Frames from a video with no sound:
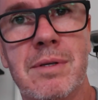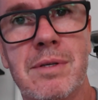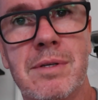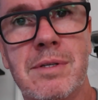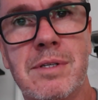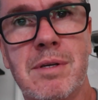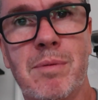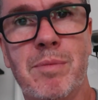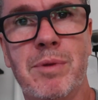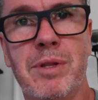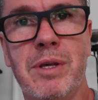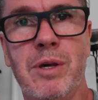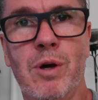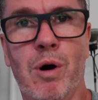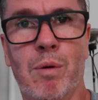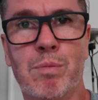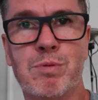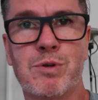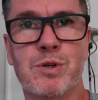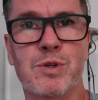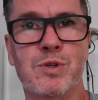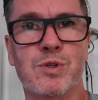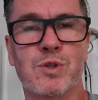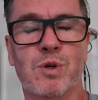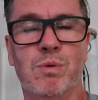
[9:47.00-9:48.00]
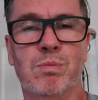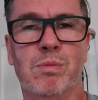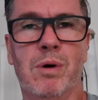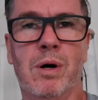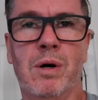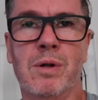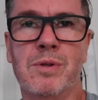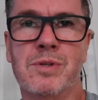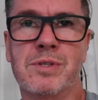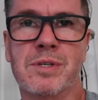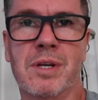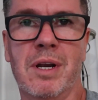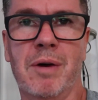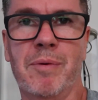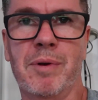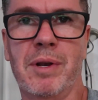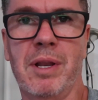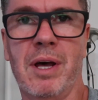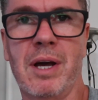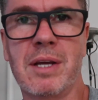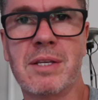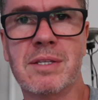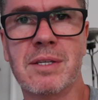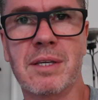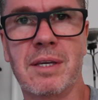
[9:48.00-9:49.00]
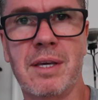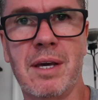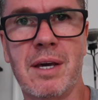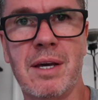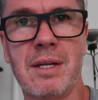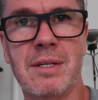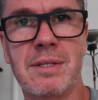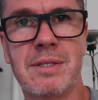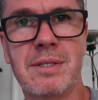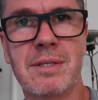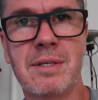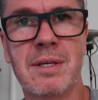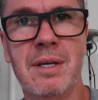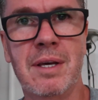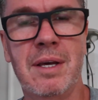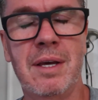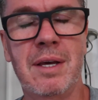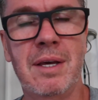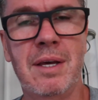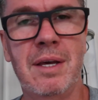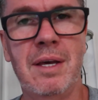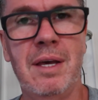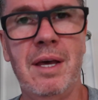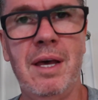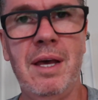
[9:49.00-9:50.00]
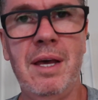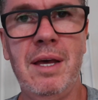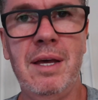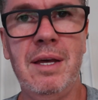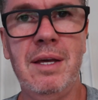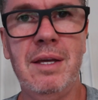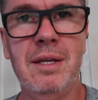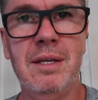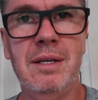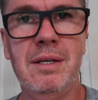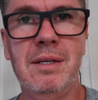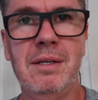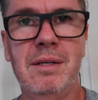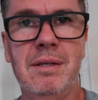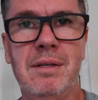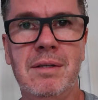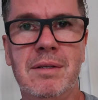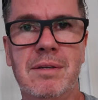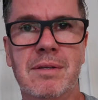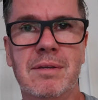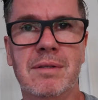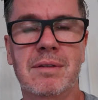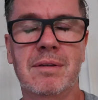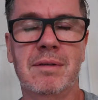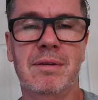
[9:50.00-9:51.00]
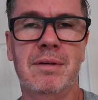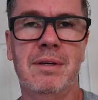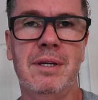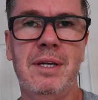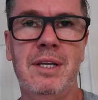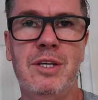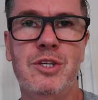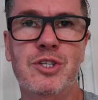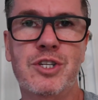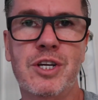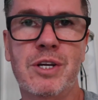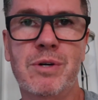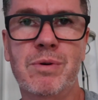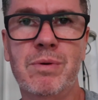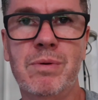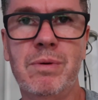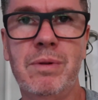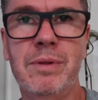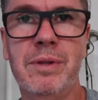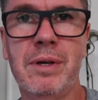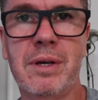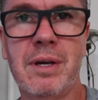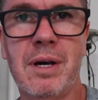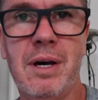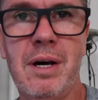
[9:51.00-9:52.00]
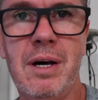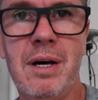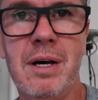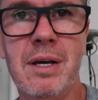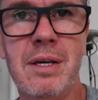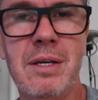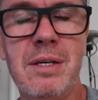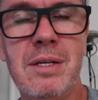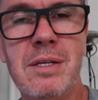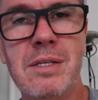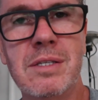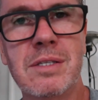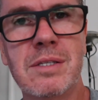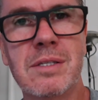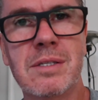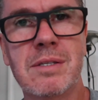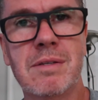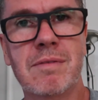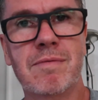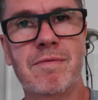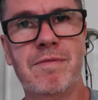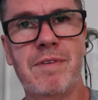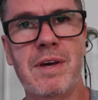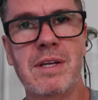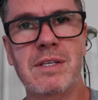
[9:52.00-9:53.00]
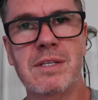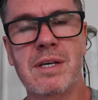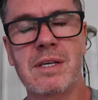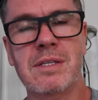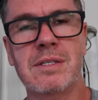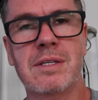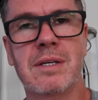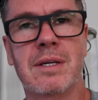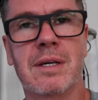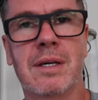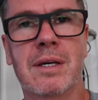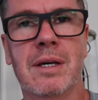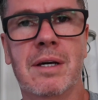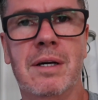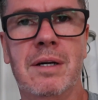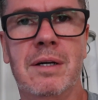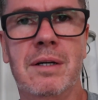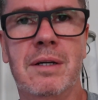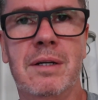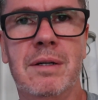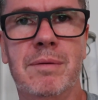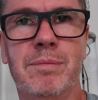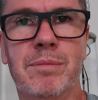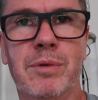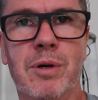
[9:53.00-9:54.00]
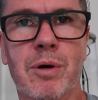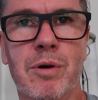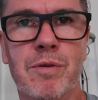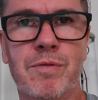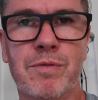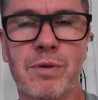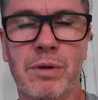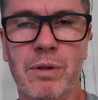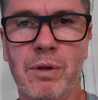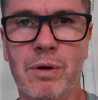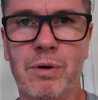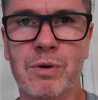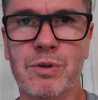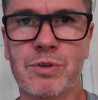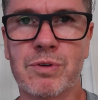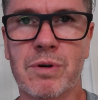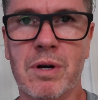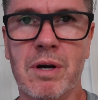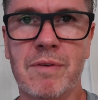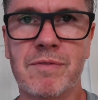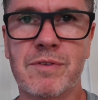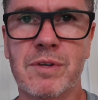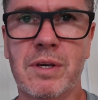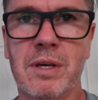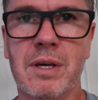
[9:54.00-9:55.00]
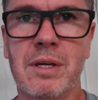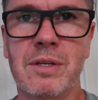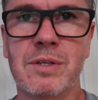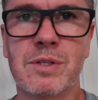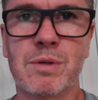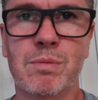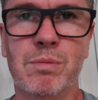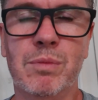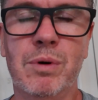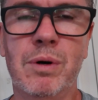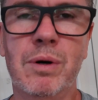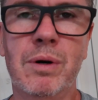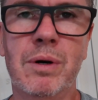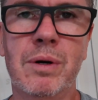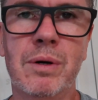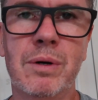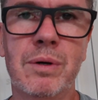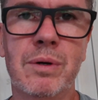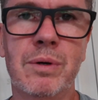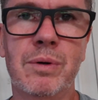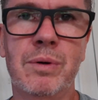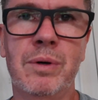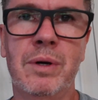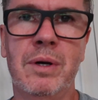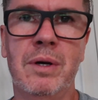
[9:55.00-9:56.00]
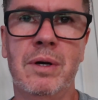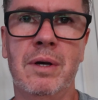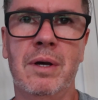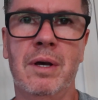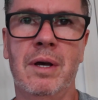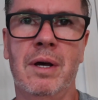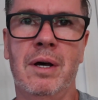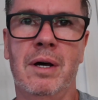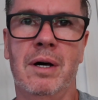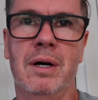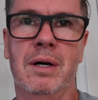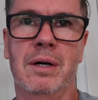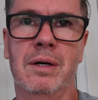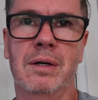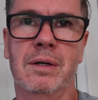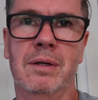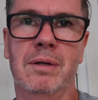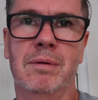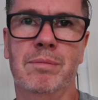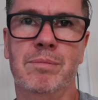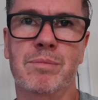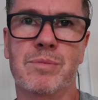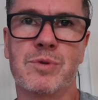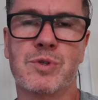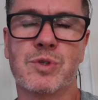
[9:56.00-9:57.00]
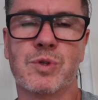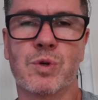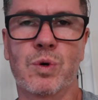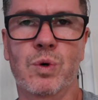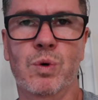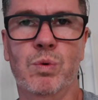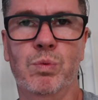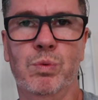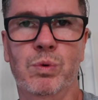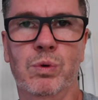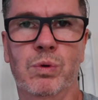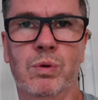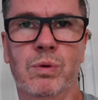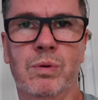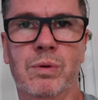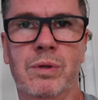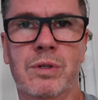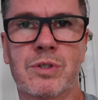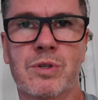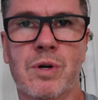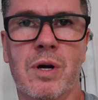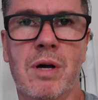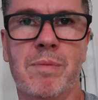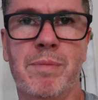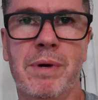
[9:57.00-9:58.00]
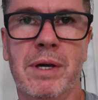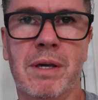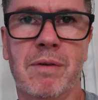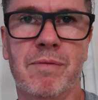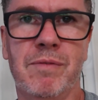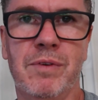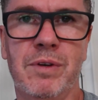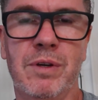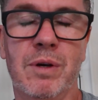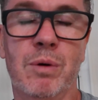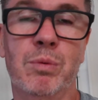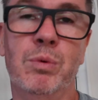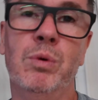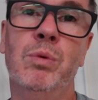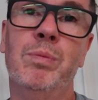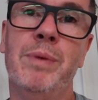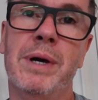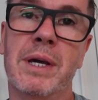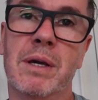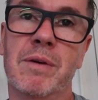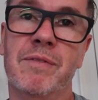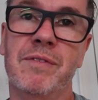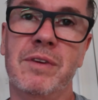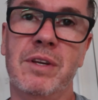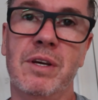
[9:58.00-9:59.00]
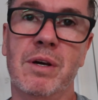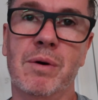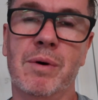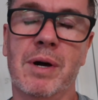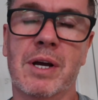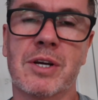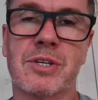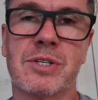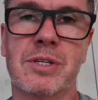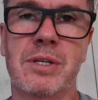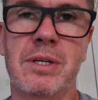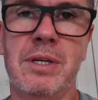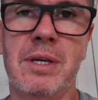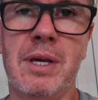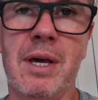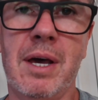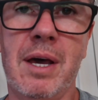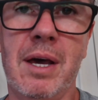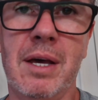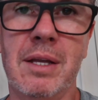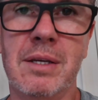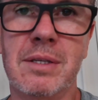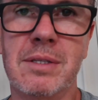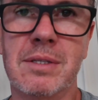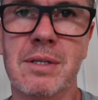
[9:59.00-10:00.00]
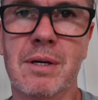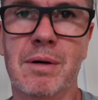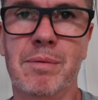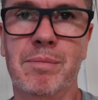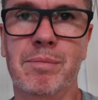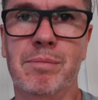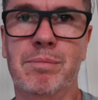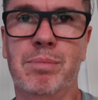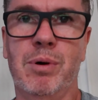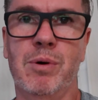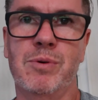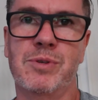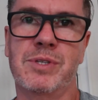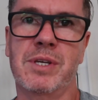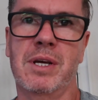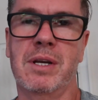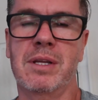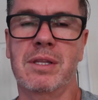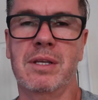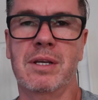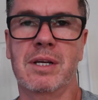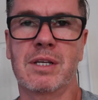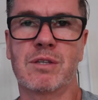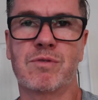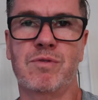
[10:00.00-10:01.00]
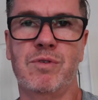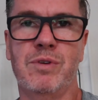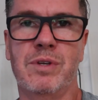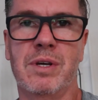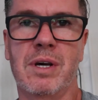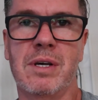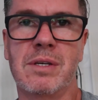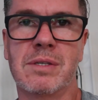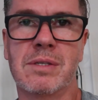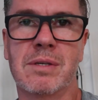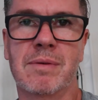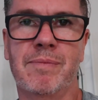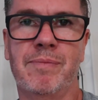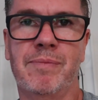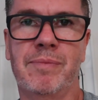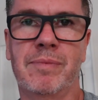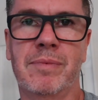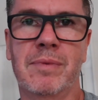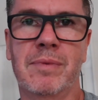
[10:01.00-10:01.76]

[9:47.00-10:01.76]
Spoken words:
some of the options or mods that I would like to get, and in general the car is fantastic. Going for a long drive again tomorrow, so we'll try and make a video. We'll make a video actually and post that in the next few days.